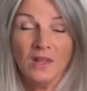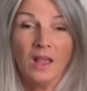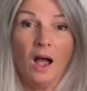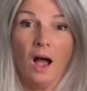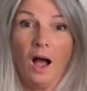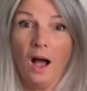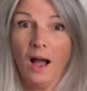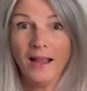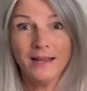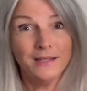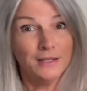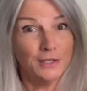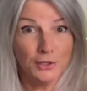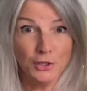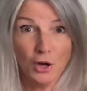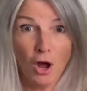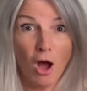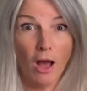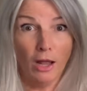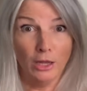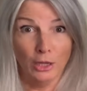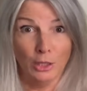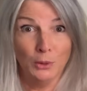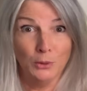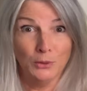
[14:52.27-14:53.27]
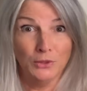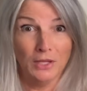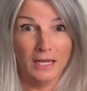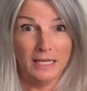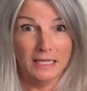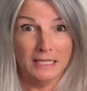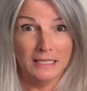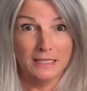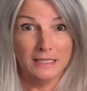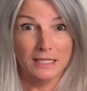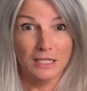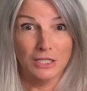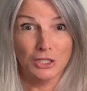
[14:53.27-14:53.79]
I did not lose
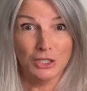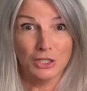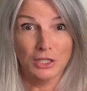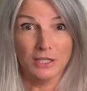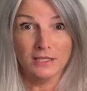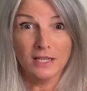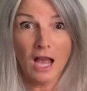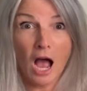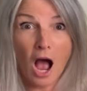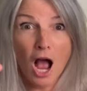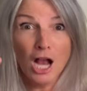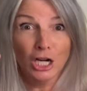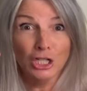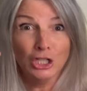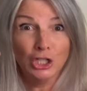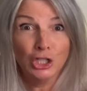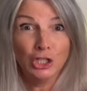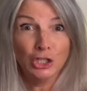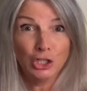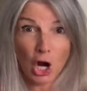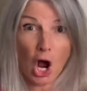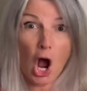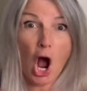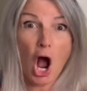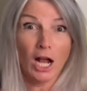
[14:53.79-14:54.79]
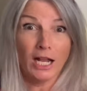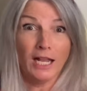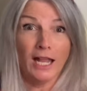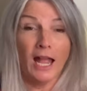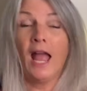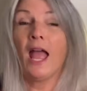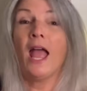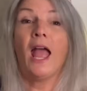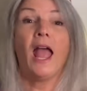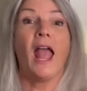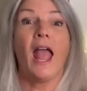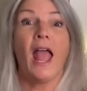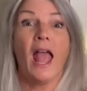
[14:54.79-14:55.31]
any stitches. Shock
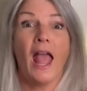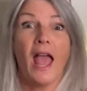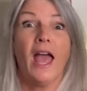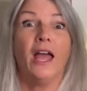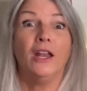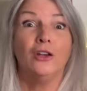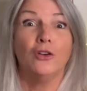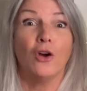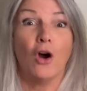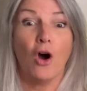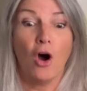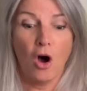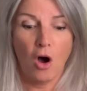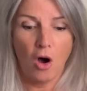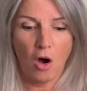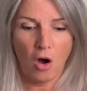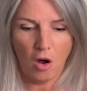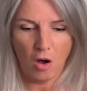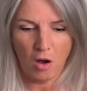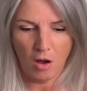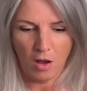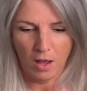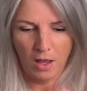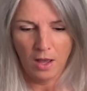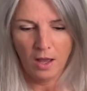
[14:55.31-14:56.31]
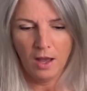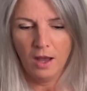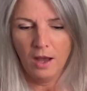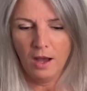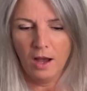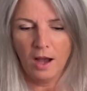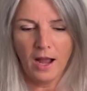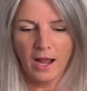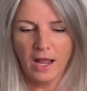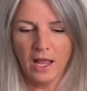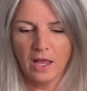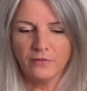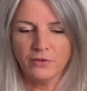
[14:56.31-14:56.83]
and awe.
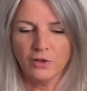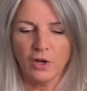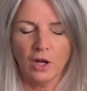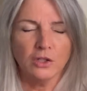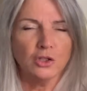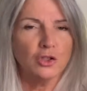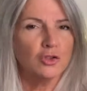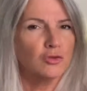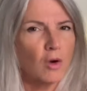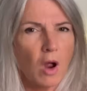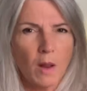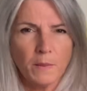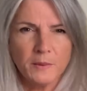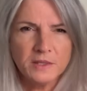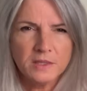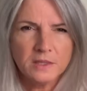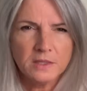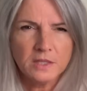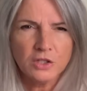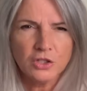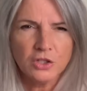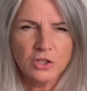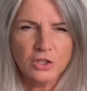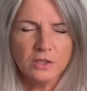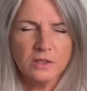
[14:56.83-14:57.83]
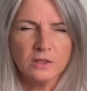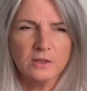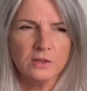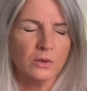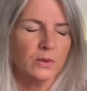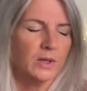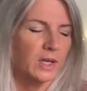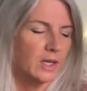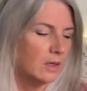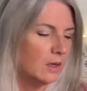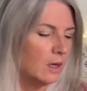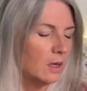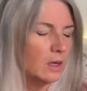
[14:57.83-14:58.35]
I have not dropped stitches.
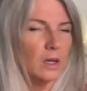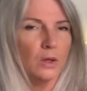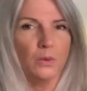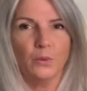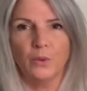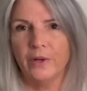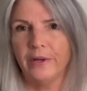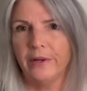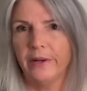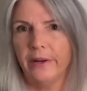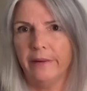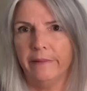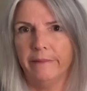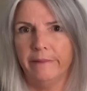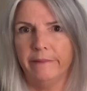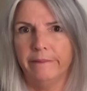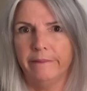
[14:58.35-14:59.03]
Okay, knock on wood now.